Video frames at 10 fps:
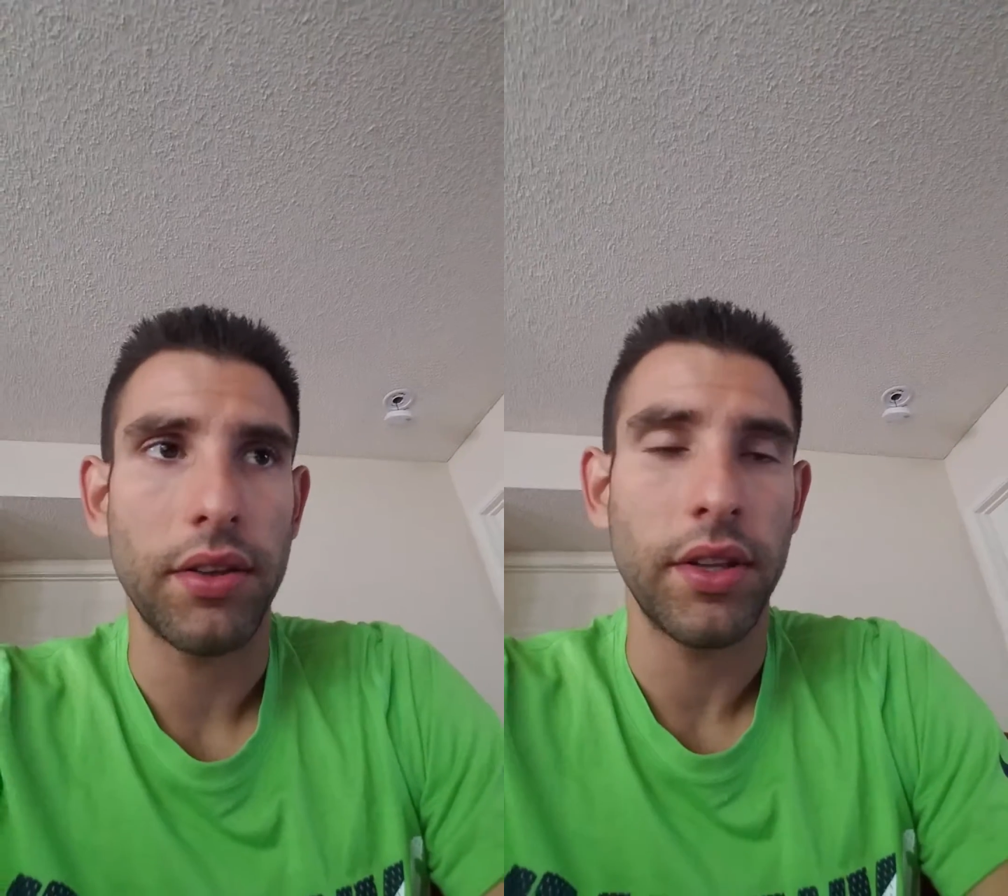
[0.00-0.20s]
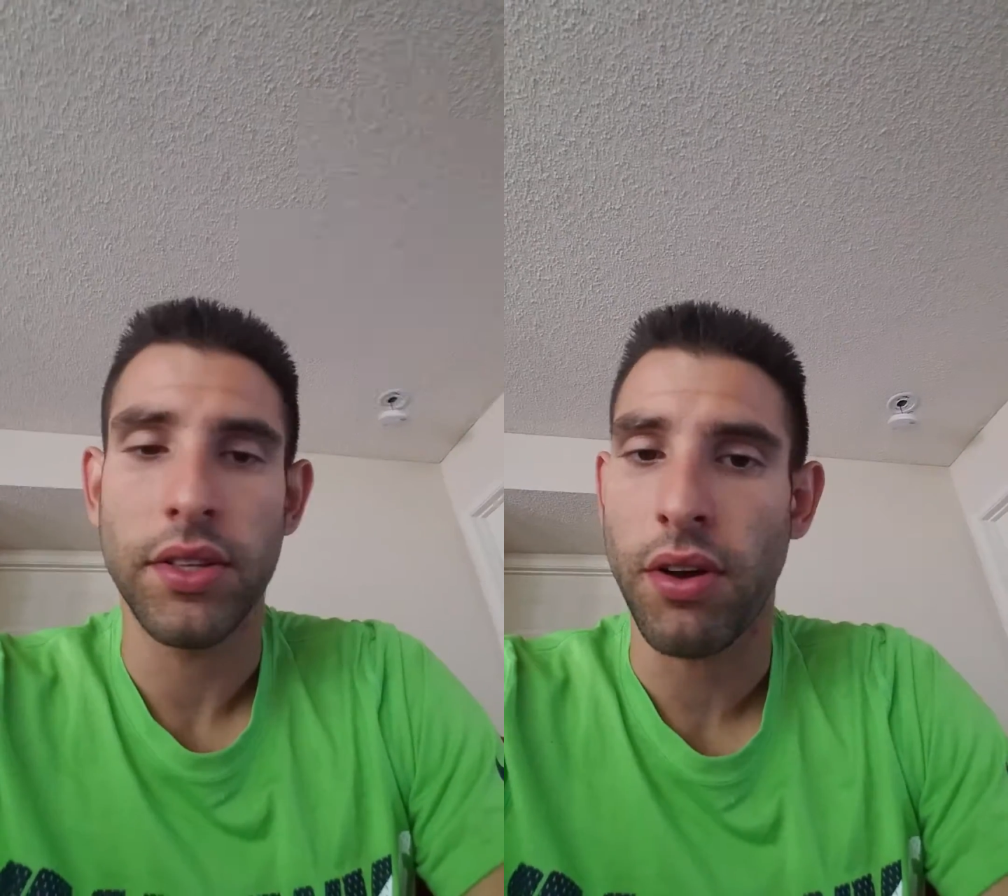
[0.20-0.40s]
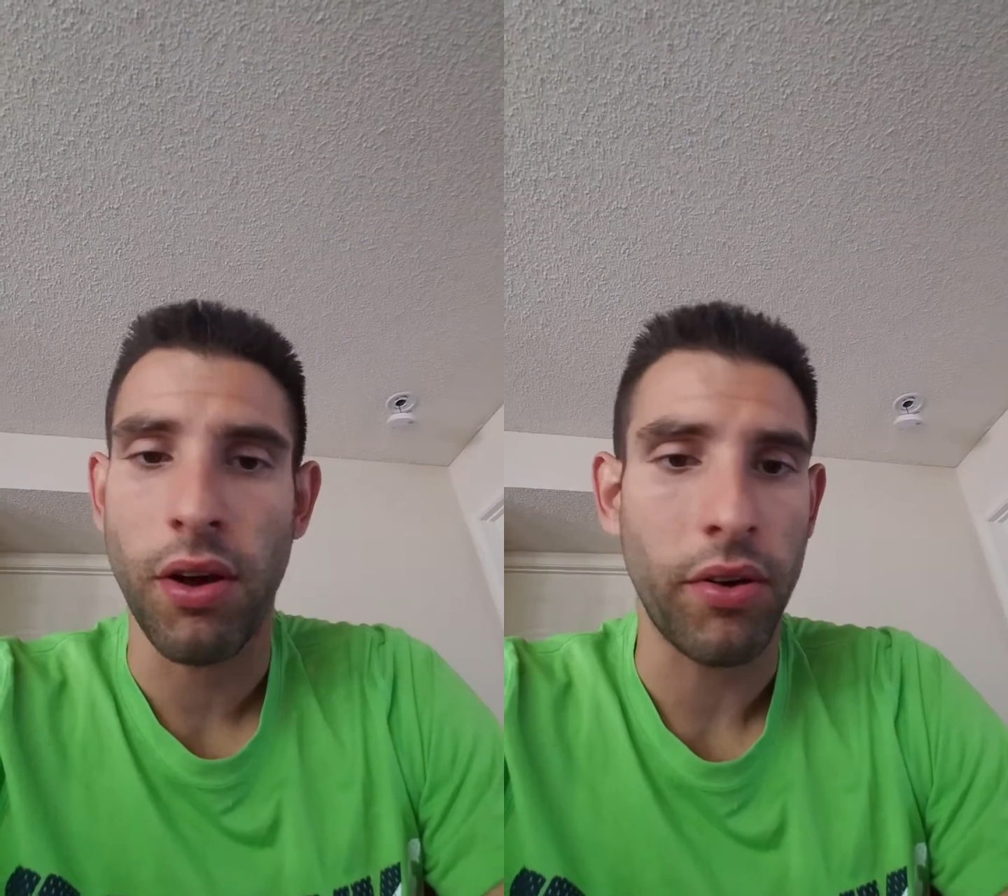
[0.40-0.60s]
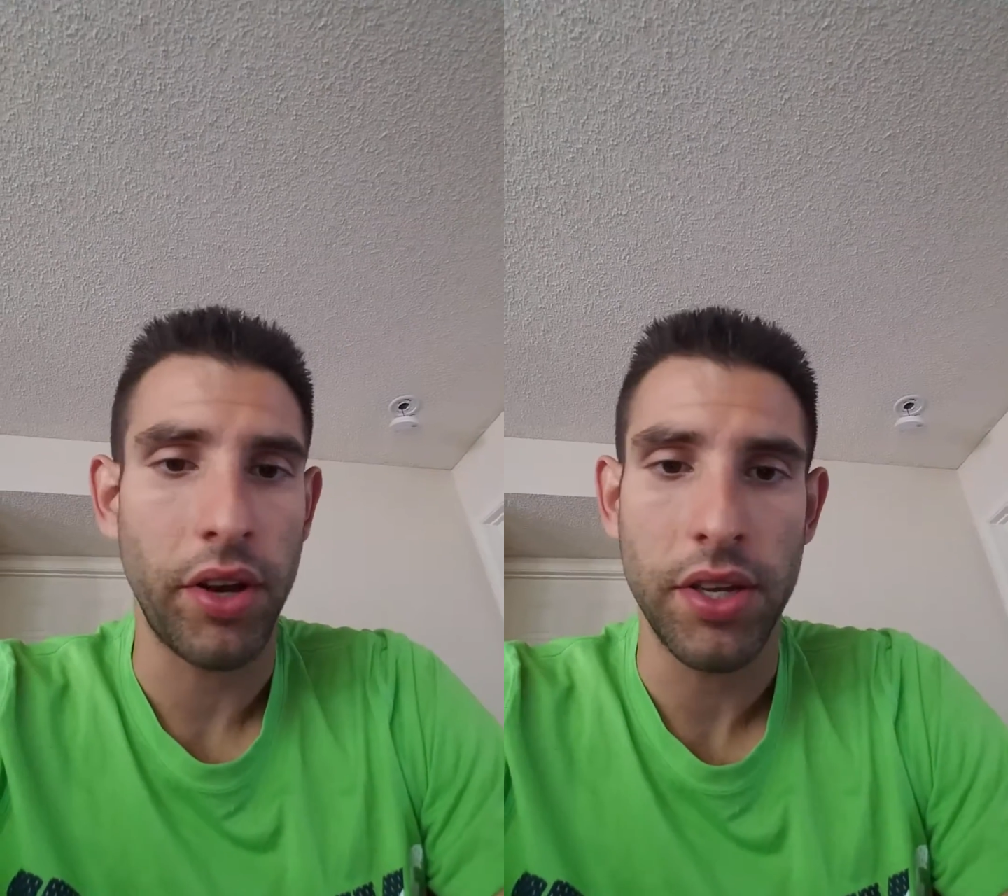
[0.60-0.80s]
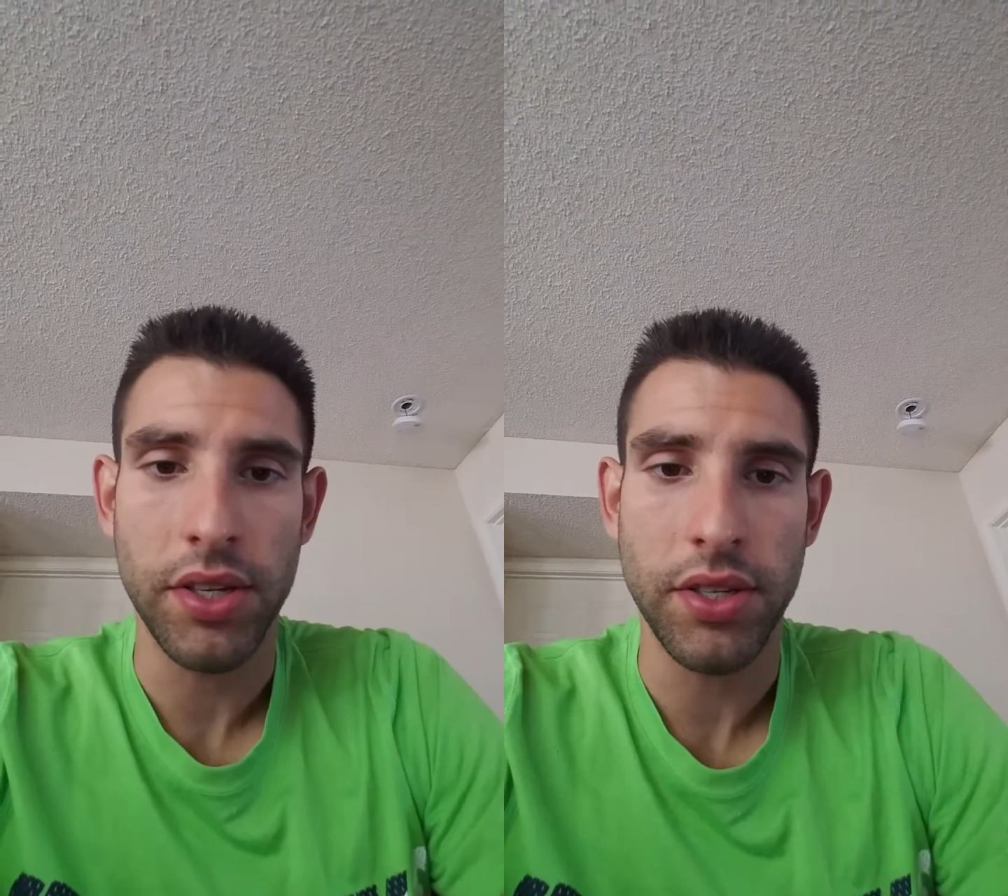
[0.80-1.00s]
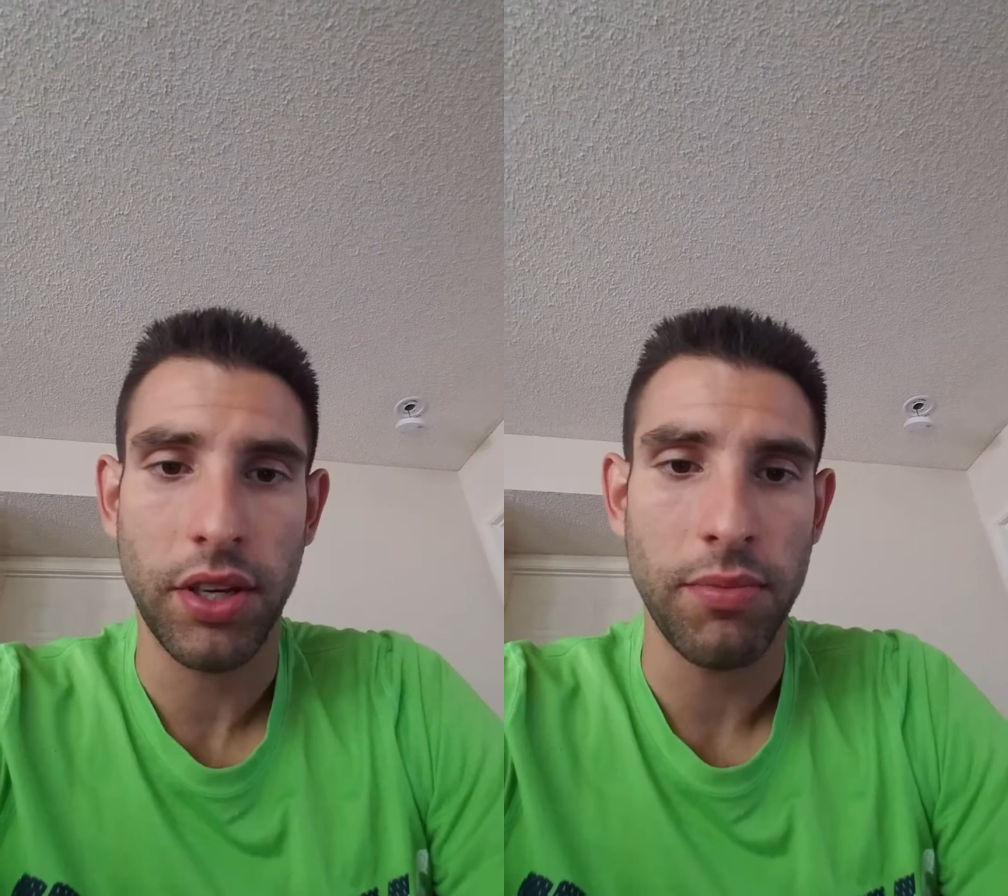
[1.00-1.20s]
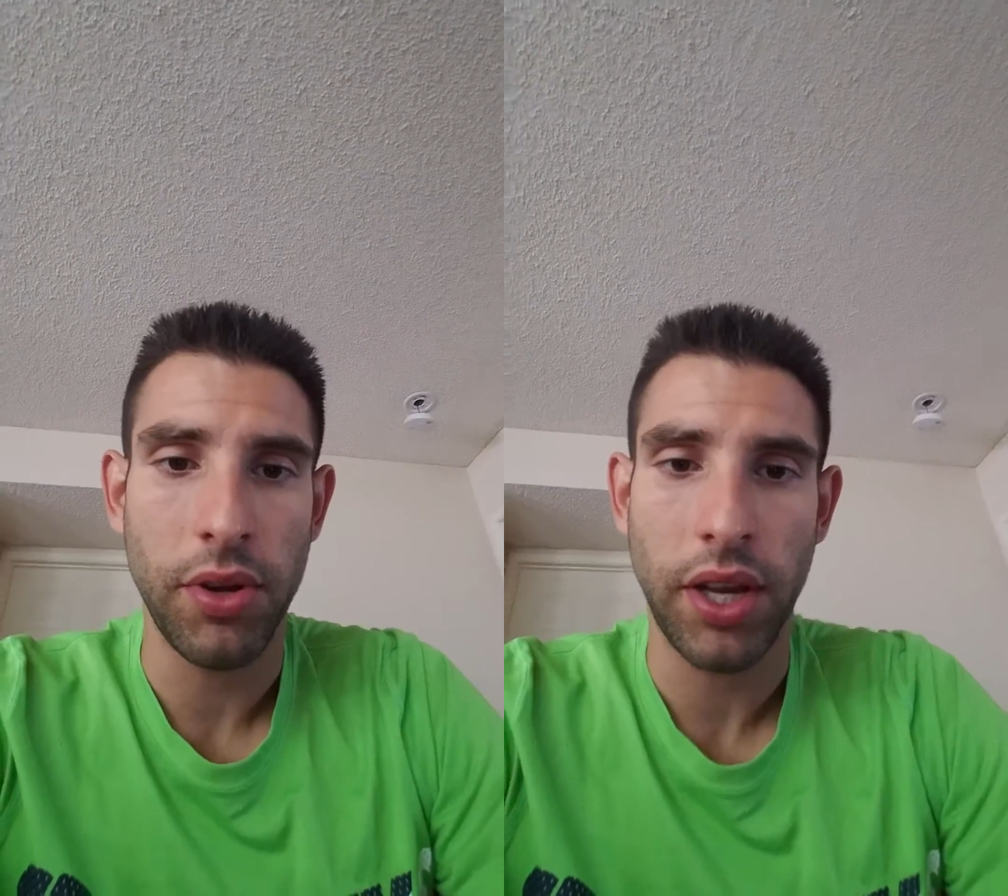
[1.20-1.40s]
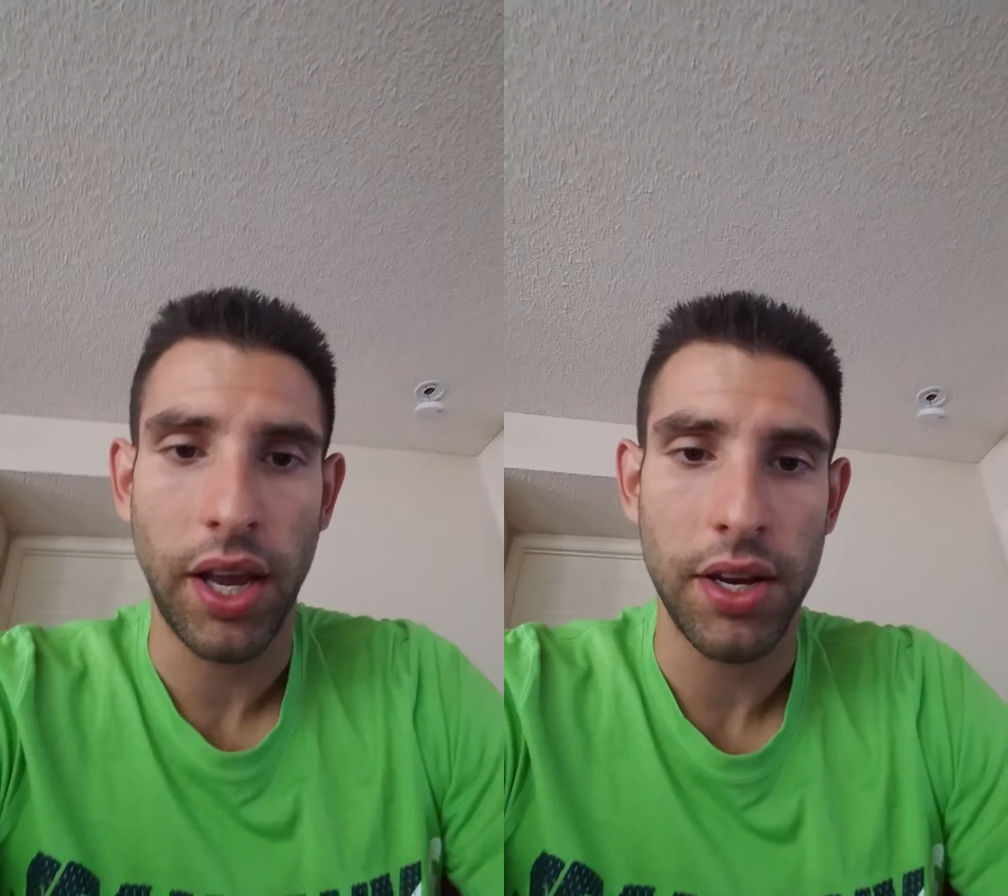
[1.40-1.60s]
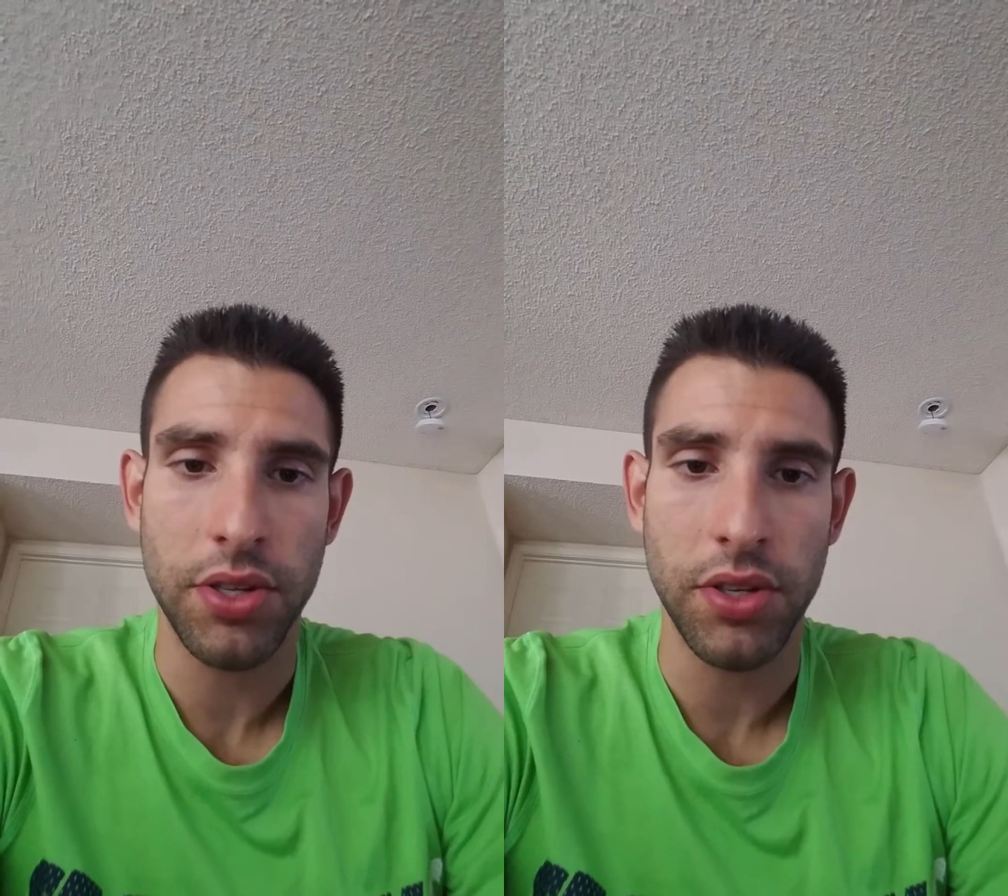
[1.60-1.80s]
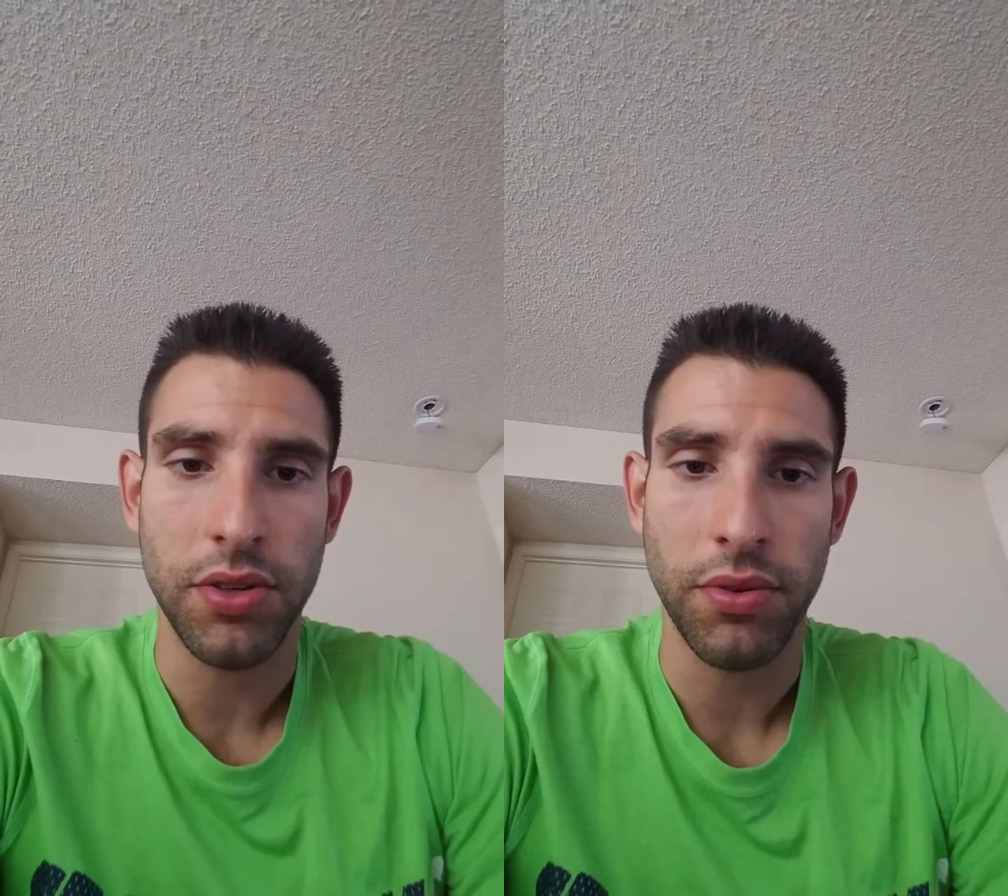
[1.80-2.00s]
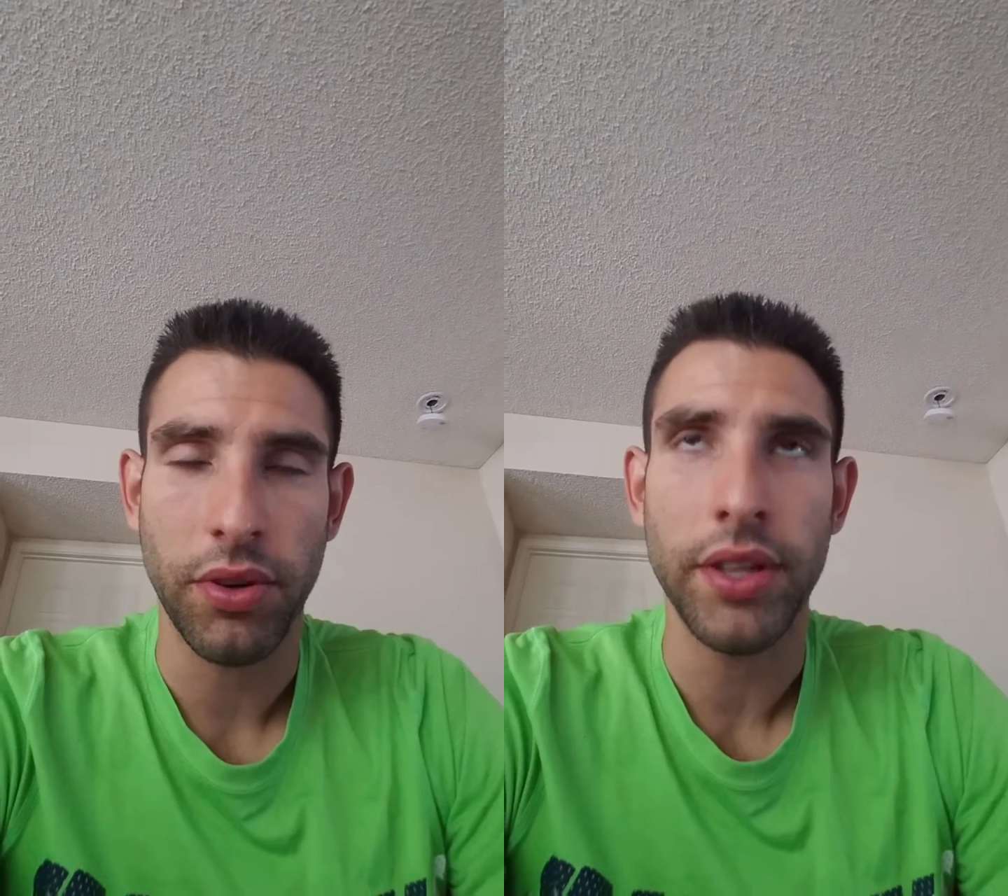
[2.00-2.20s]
That's all it is. It's a communication tool.